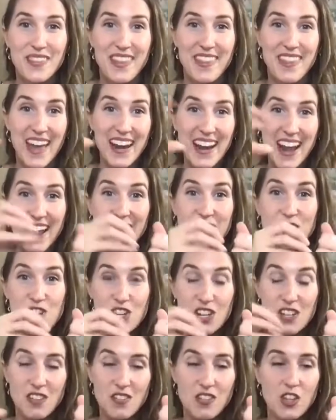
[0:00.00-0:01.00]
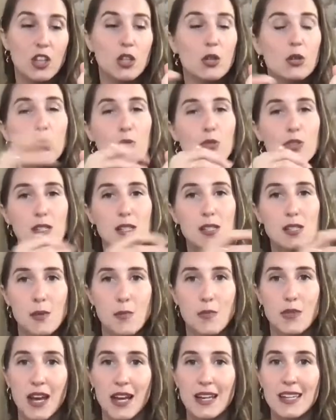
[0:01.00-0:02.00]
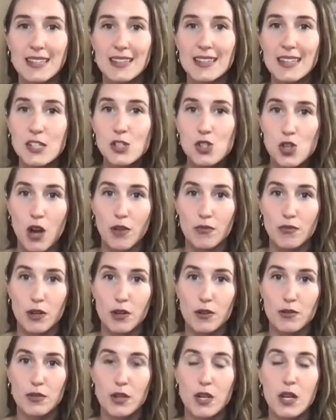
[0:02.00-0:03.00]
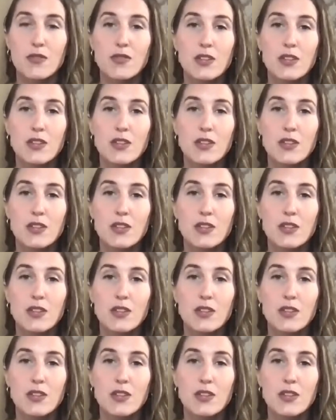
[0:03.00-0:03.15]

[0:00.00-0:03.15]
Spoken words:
that energy that they're like, oh, this is something I can leech off of.